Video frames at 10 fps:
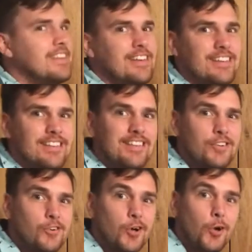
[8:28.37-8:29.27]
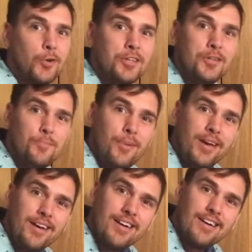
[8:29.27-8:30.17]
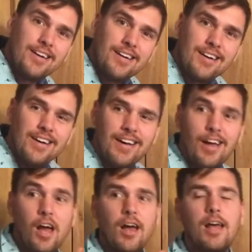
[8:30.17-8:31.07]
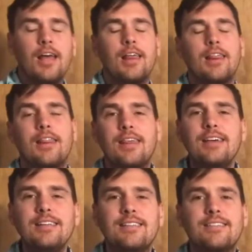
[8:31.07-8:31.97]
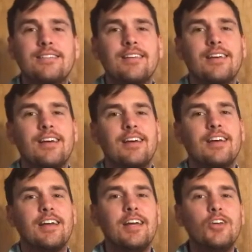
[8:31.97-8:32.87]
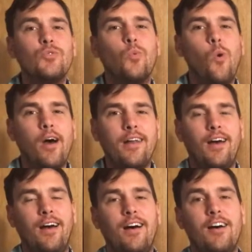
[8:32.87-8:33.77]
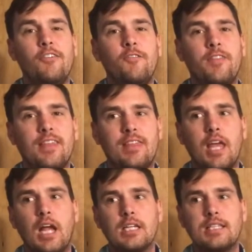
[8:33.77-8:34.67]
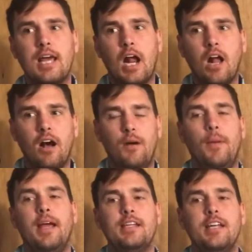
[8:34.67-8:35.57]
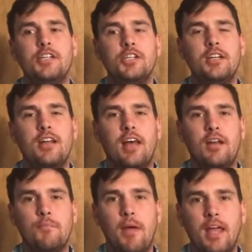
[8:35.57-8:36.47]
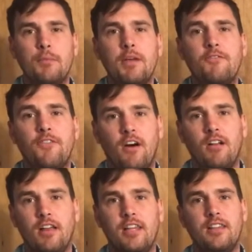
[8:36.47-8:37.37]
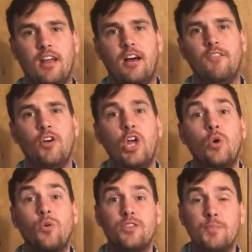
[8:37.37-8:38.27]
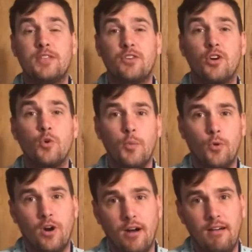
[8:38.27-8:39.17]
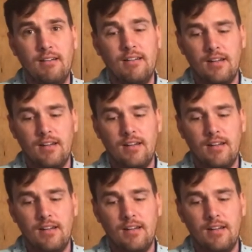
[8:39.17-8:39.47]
this little golden bear. This is one of the things that caught my attention and made me fall in love with Mr. Iwamura.